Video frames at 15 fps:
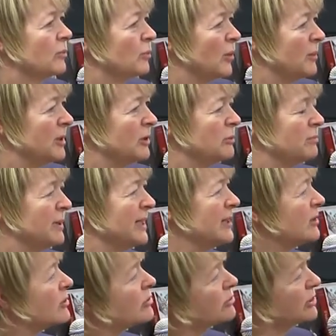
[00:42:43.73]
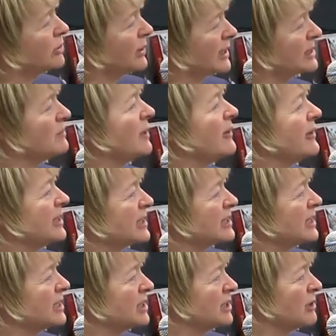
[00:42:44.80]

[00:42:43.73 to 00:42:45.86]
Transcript: women who'd been through experiences,